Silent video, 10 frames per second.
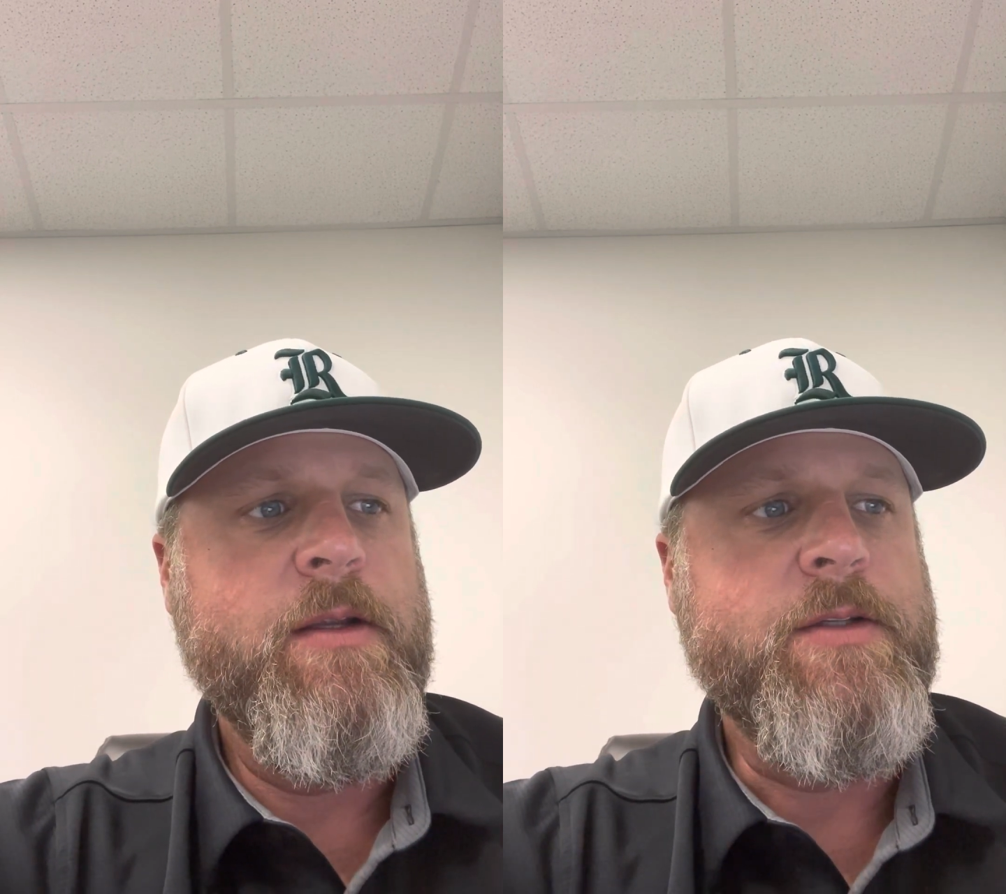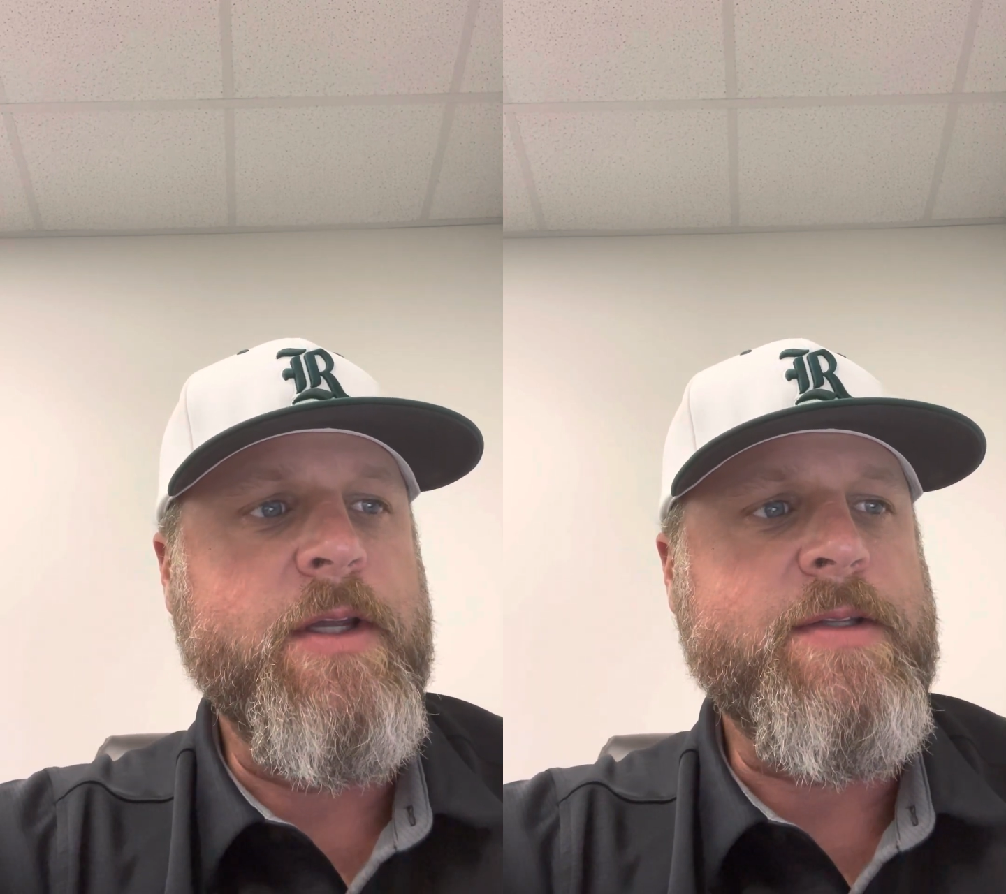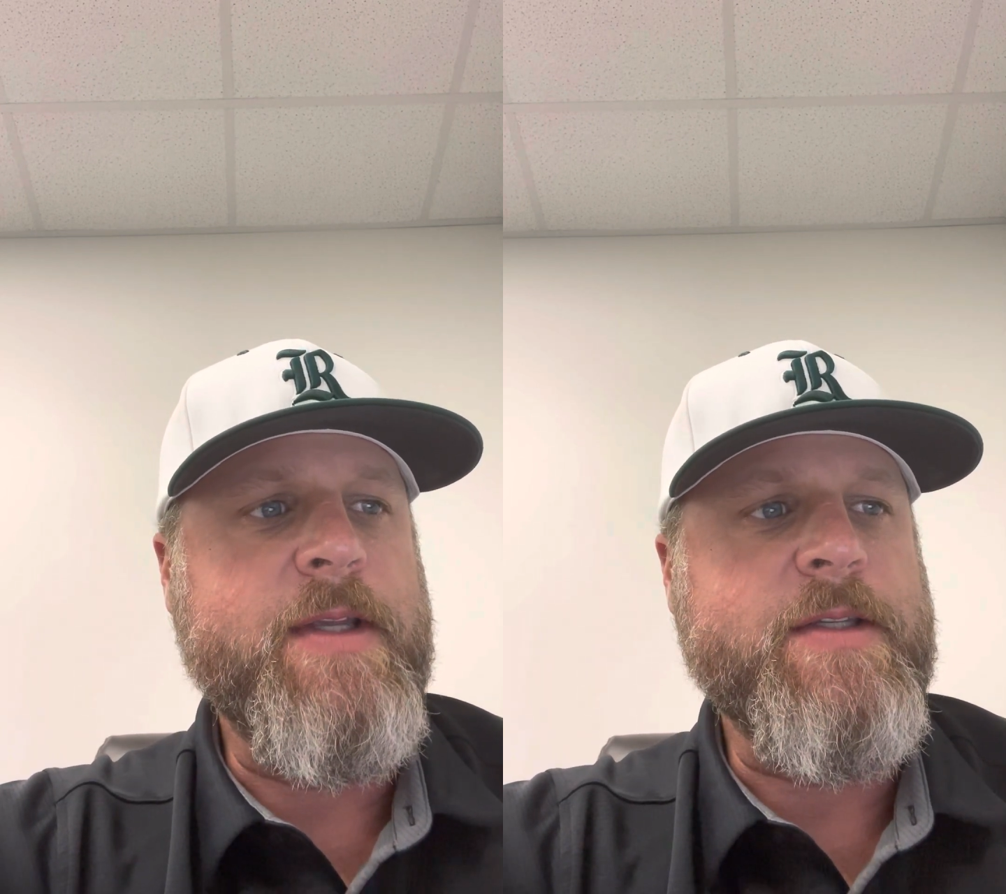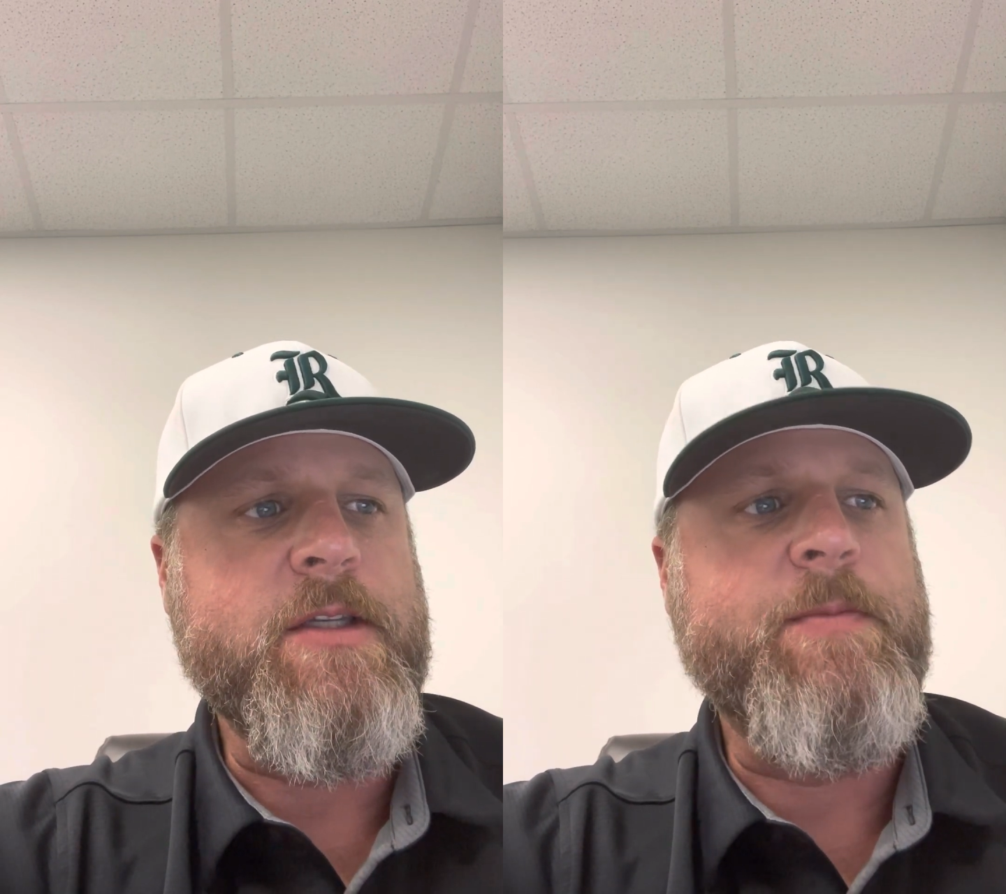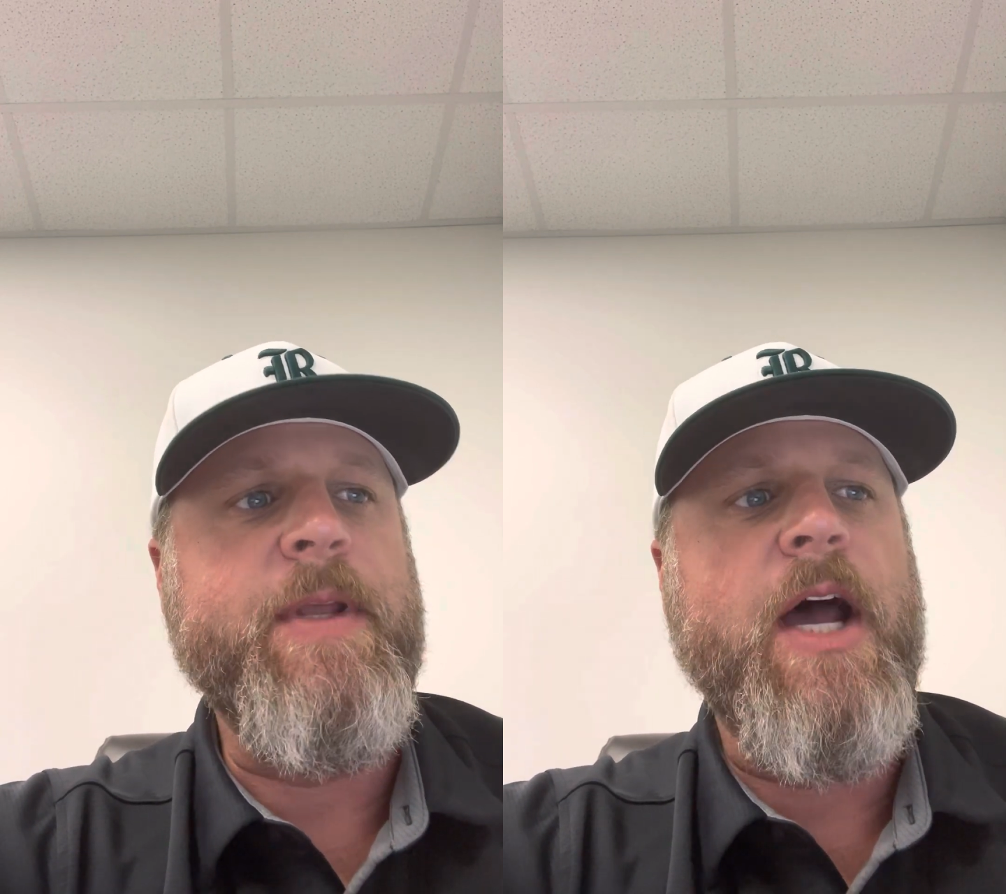Just as
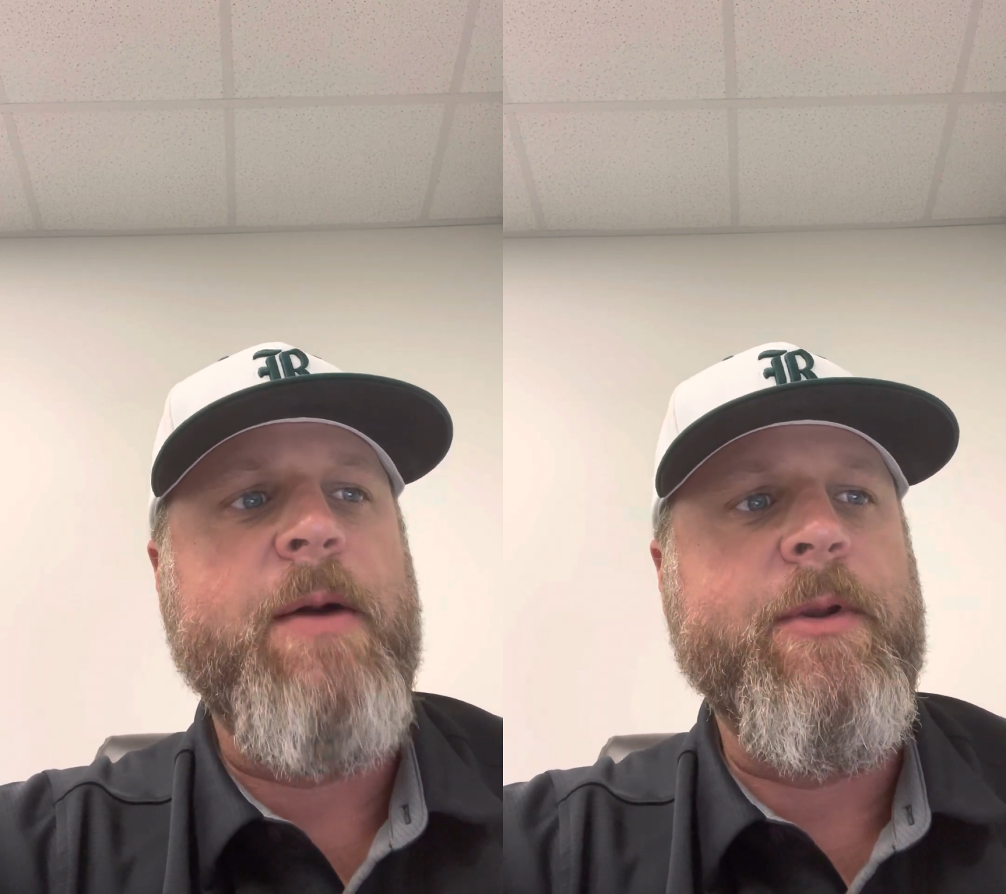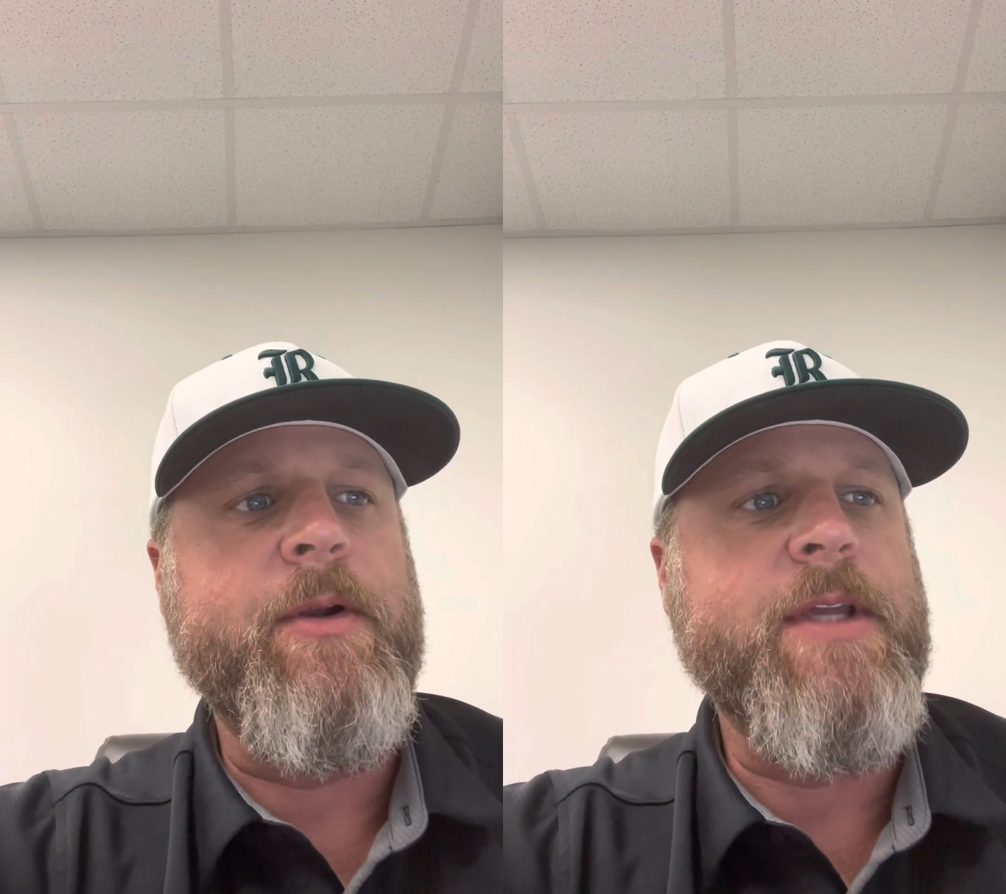the speedometer